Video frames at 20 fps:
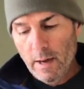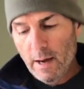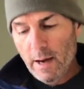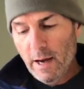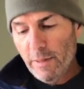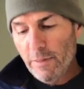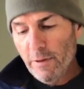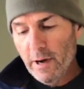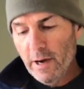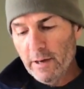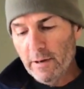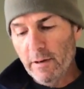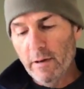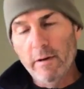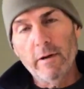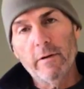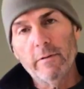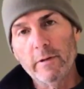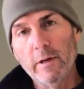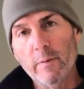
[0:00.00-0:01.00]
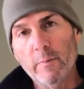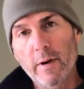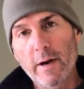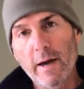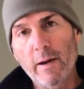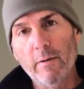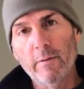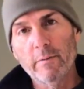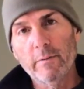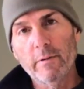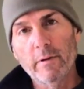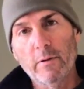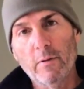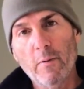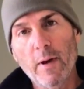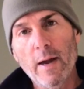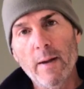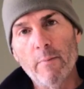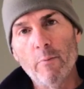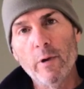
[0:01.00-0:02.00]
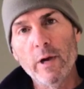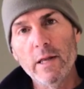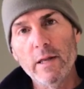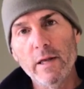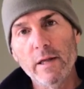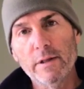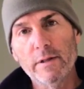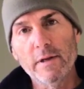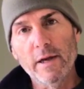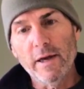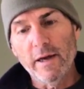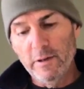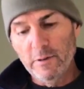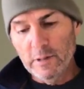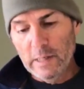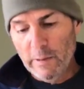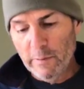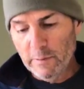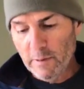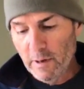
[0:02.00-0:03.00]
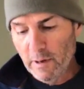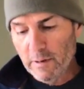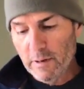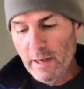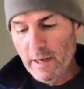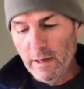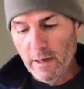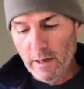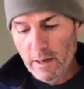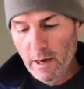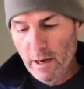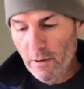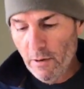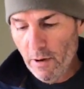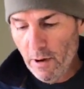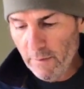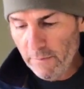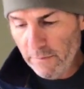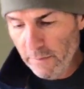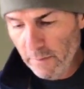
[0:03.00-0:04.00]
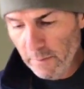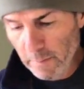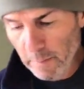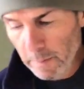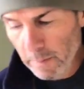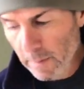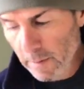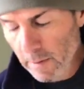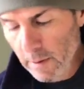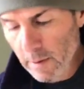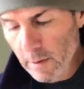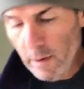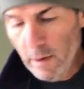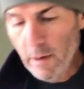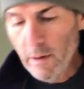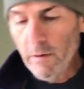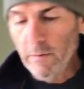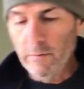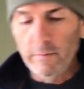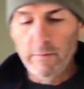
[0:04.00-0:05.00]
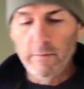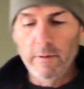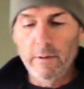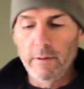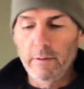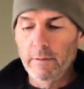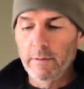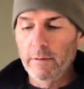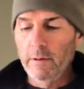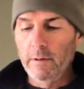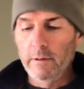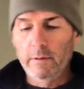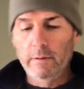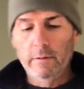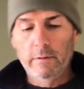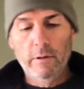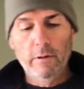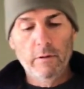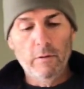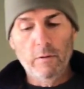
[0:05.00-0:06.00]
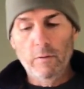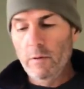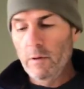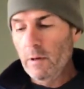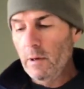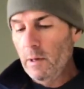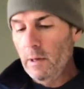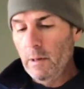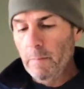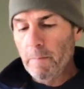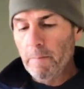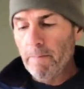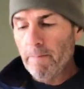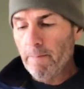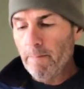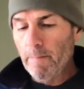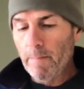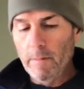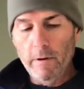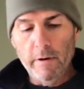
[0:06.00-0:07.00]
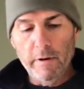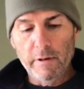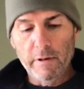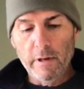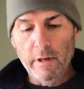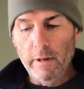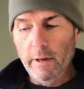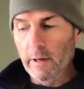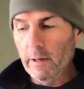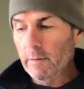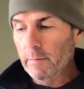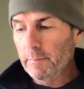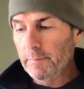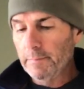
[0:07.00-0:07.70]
I thought, in my Graham Weenie stage, I was going to take and cut off, the tube, or say like,